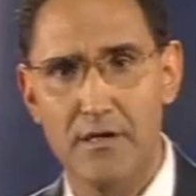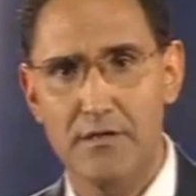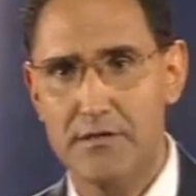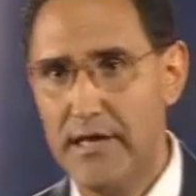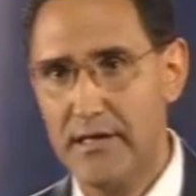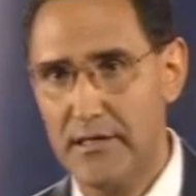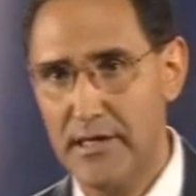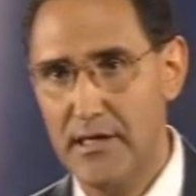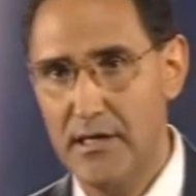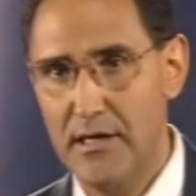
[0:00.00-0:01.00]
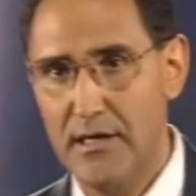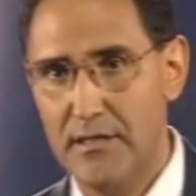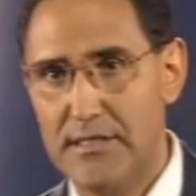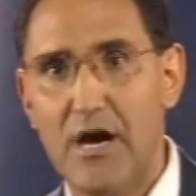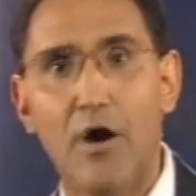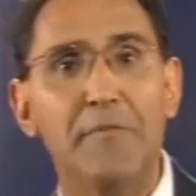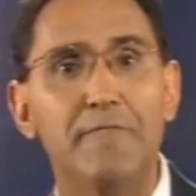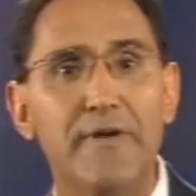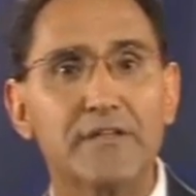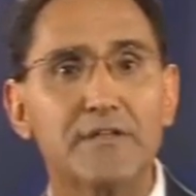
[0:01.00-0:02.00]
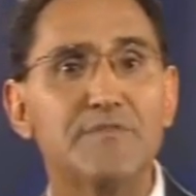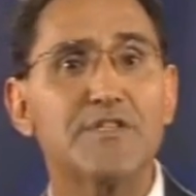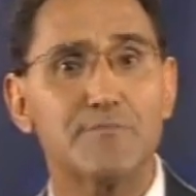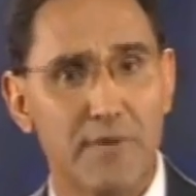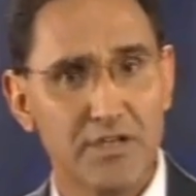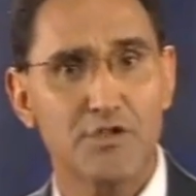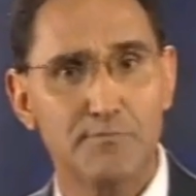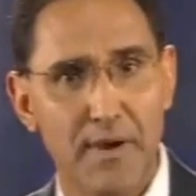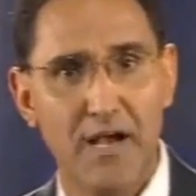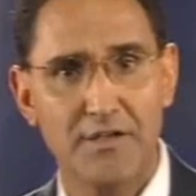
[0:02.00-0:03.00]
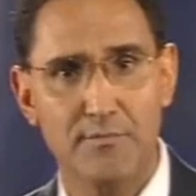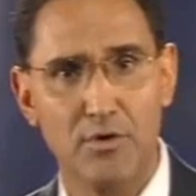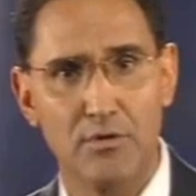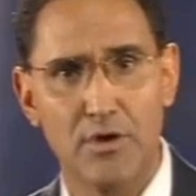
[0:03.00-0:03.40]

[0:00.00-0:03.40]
Secondly, to help the victims as much as possible,